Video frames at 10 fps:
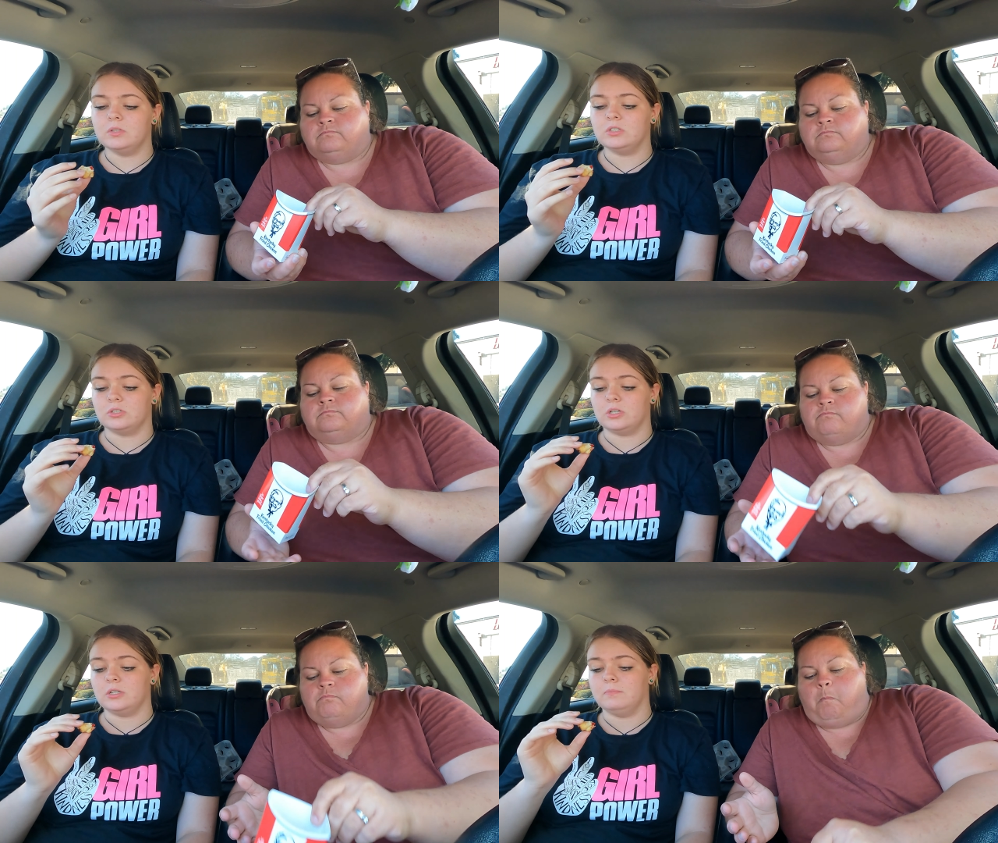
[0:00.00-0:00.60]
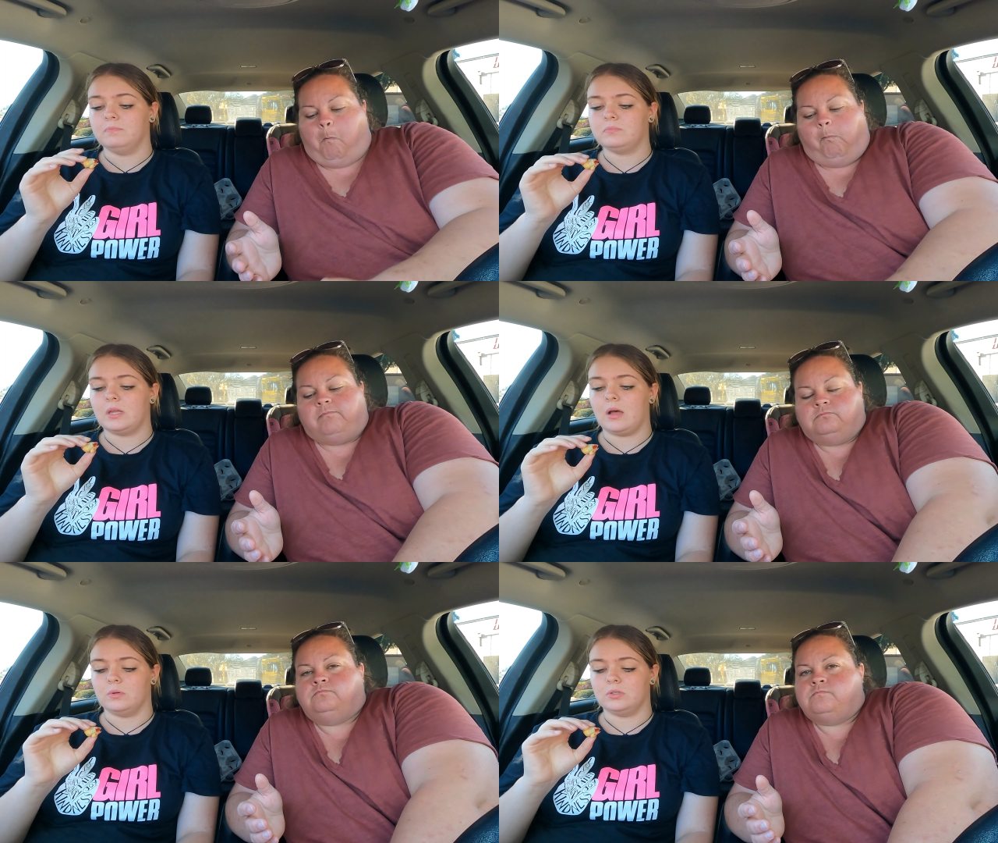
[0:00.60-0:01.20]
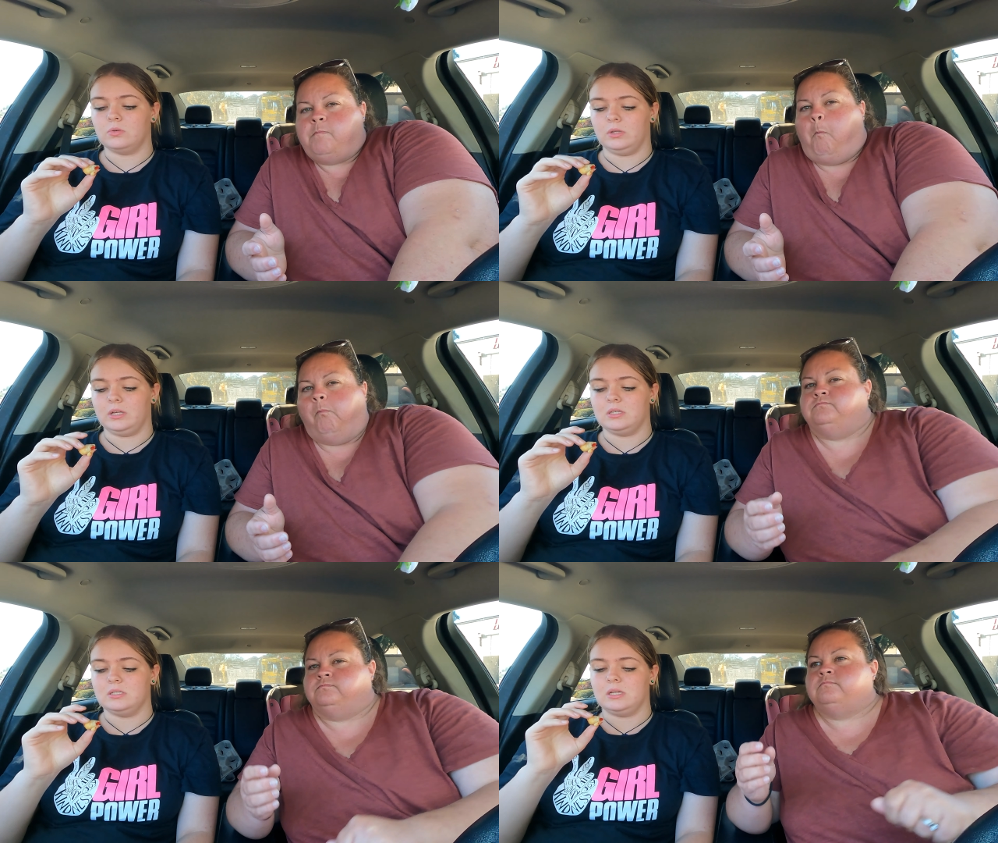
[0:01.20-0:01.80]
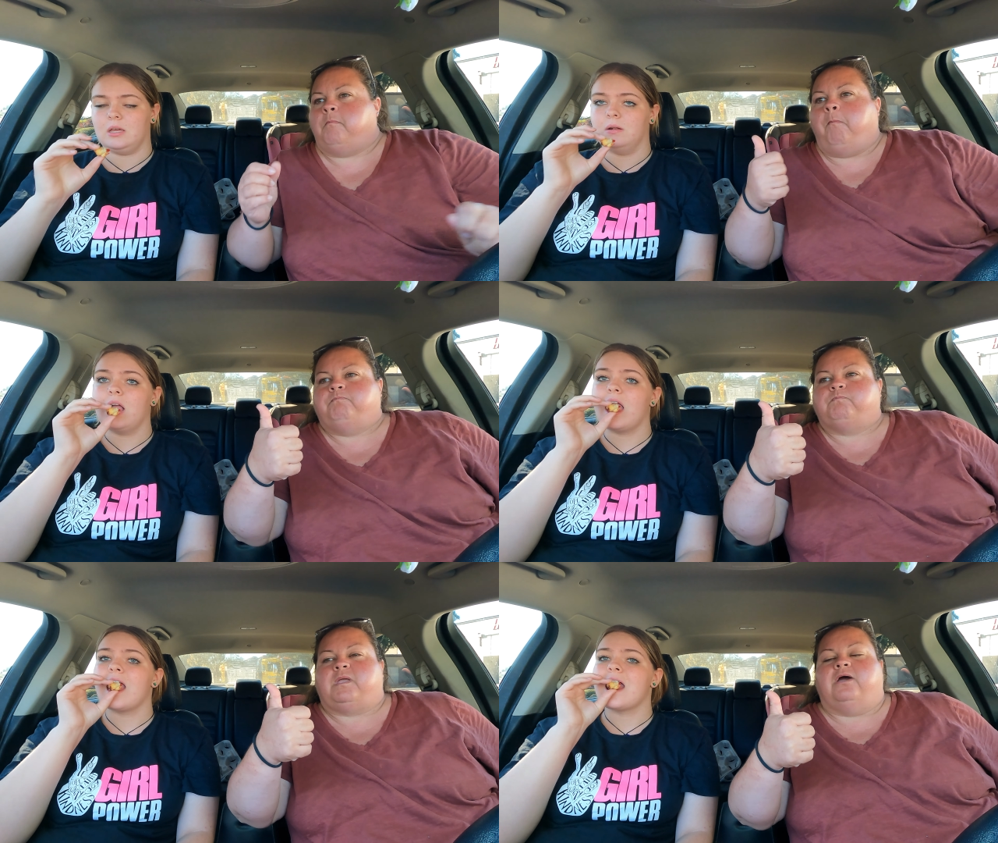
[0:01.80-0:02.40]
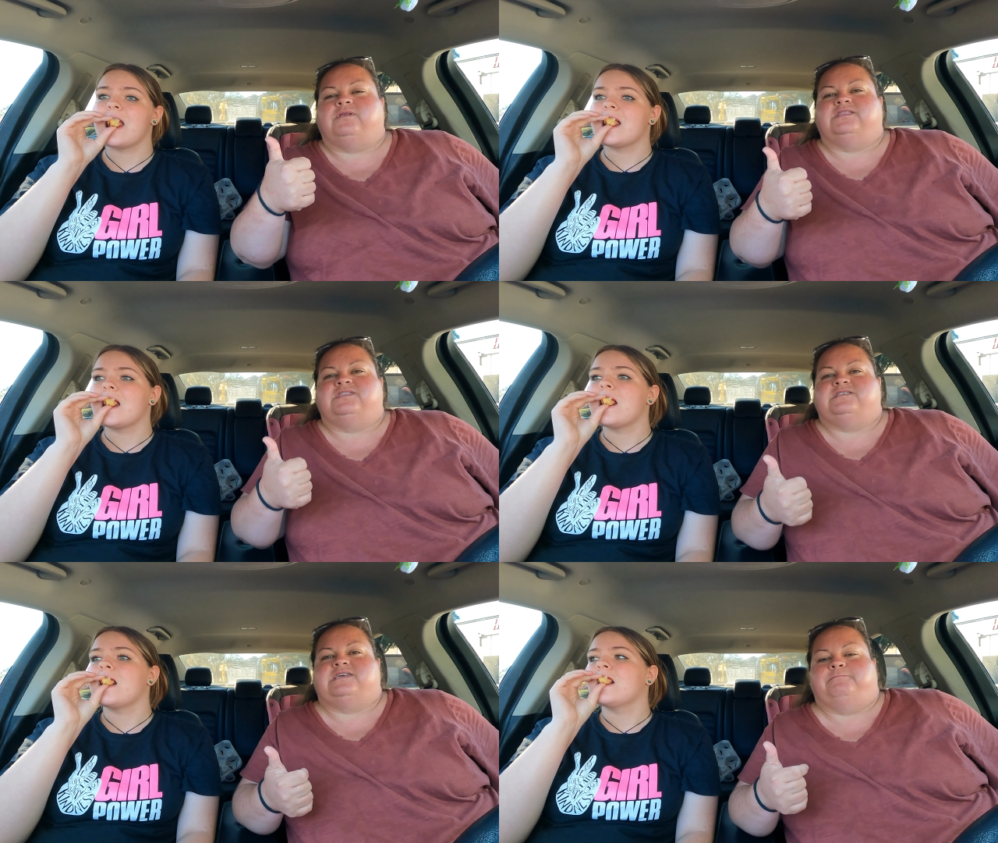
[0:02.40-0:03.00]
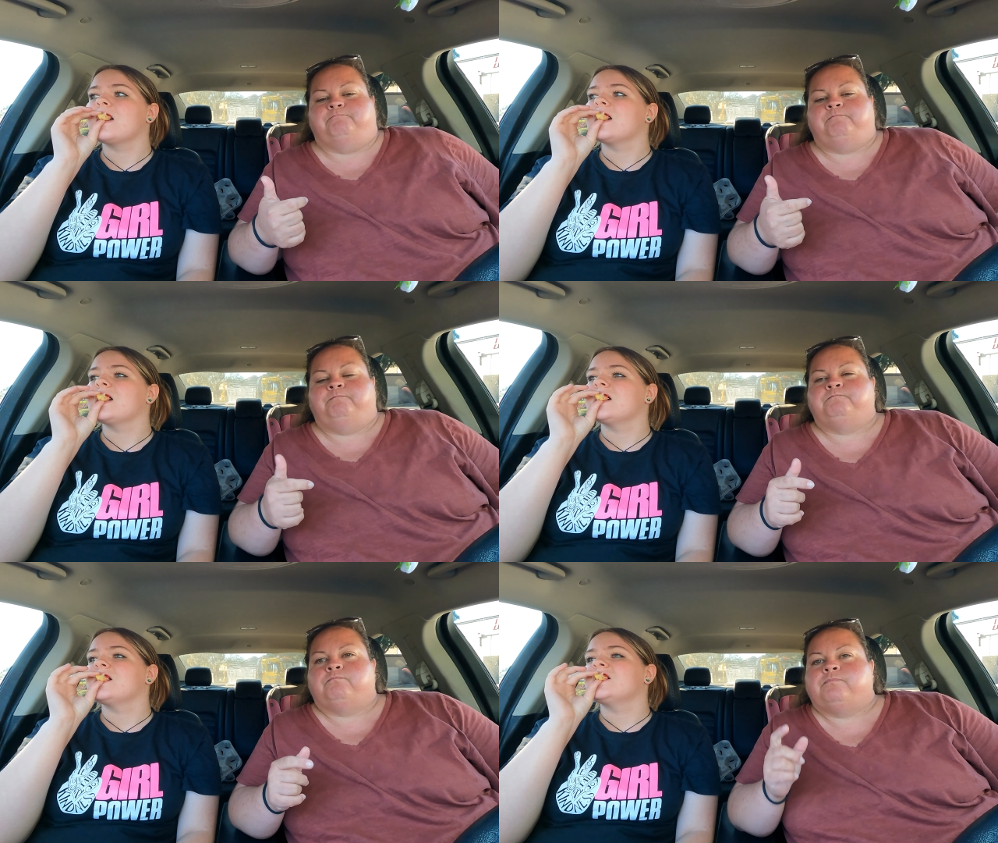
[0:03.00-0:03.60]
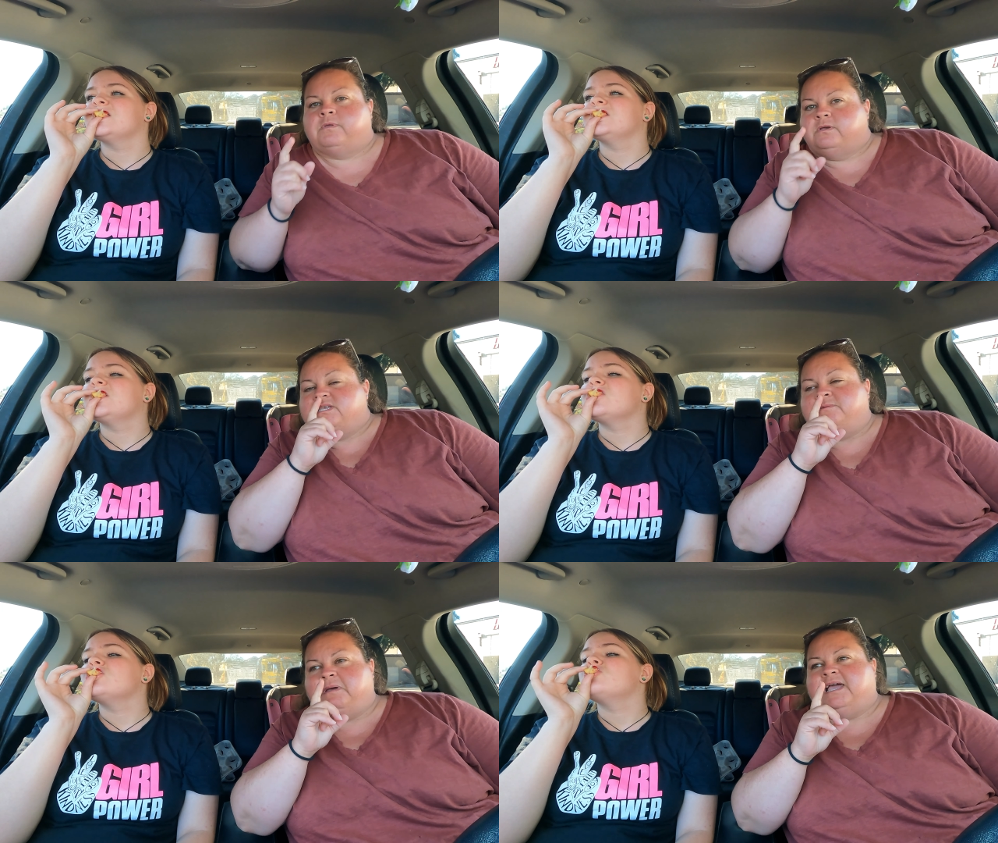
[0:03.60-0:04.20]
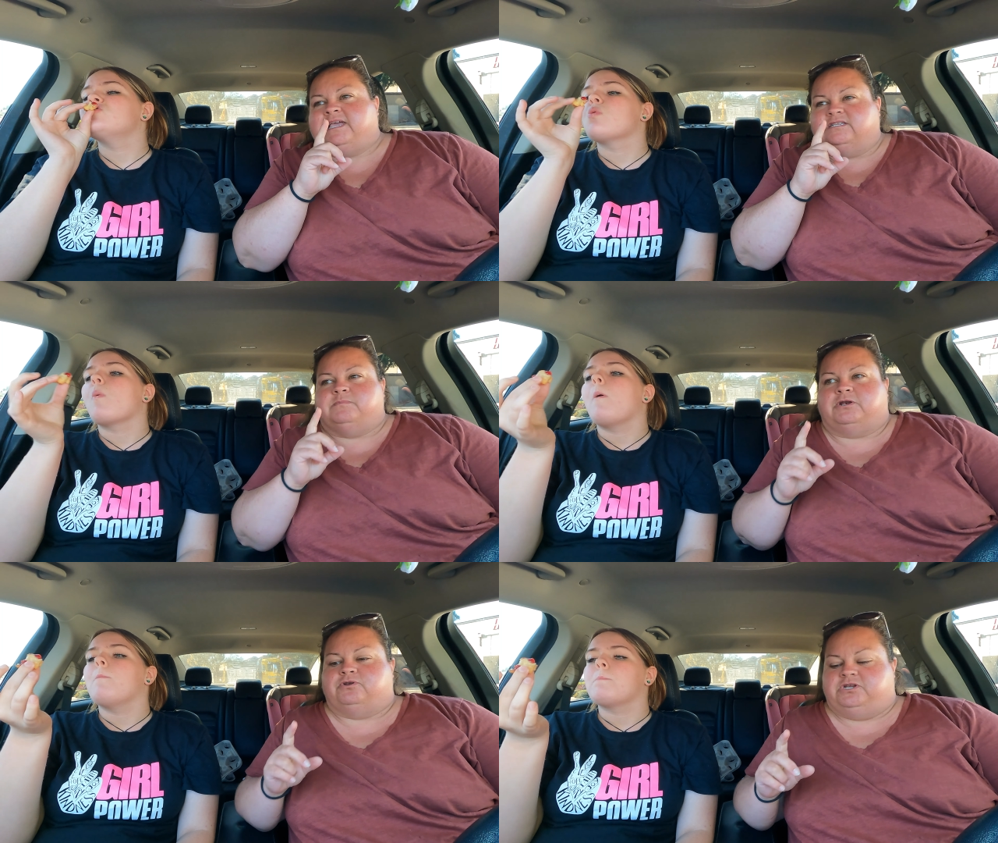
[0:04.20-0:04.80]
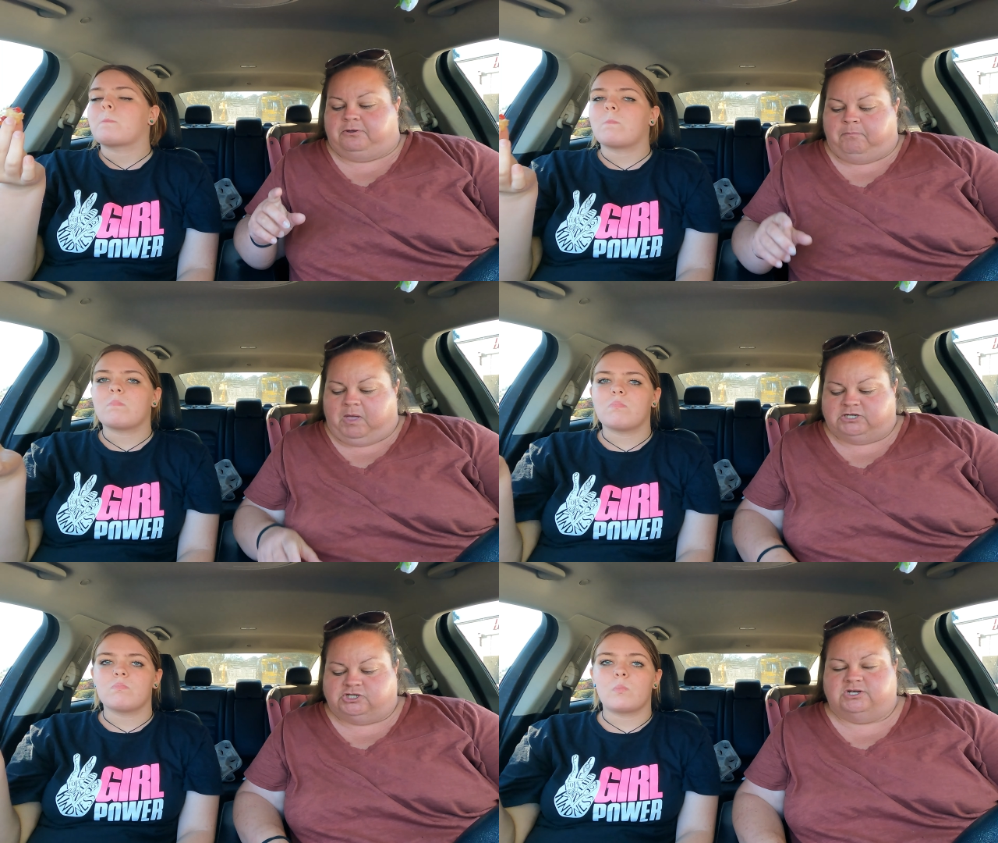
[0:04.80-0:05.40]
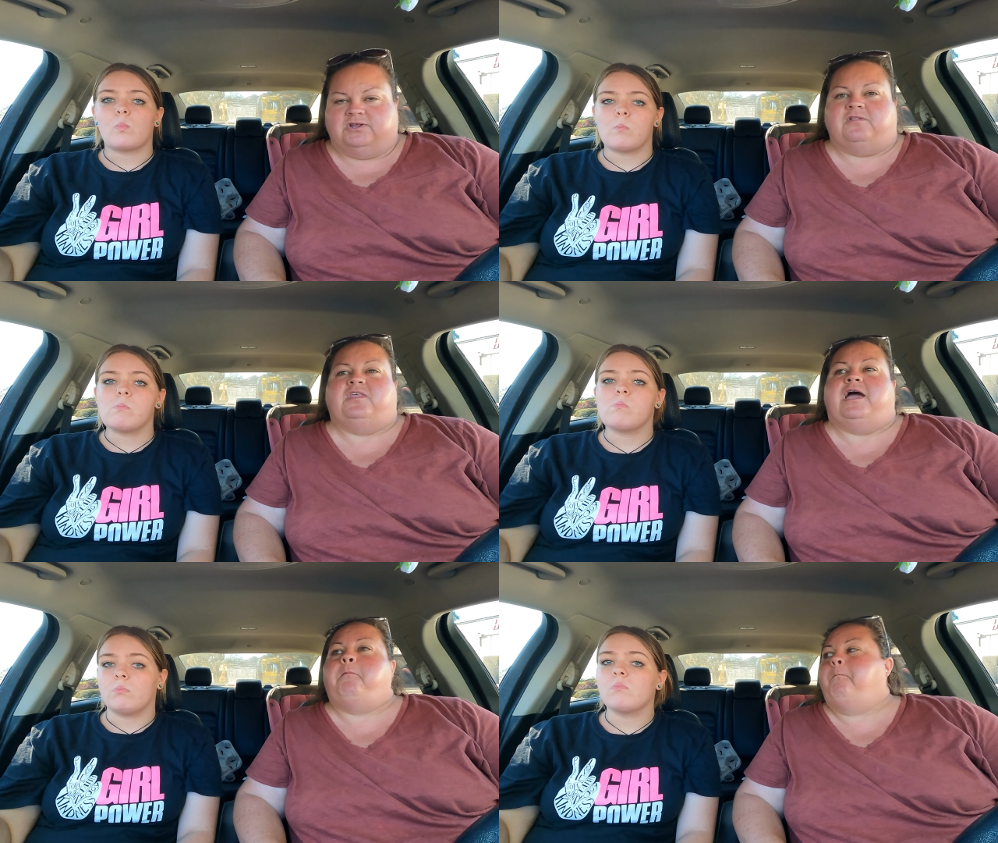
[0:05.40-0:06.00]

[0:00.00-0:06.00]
Speaker 1: These are good. I would totally get these again.
Speaker 2: I would get these again. 10 pack is a better deal. I should have done that.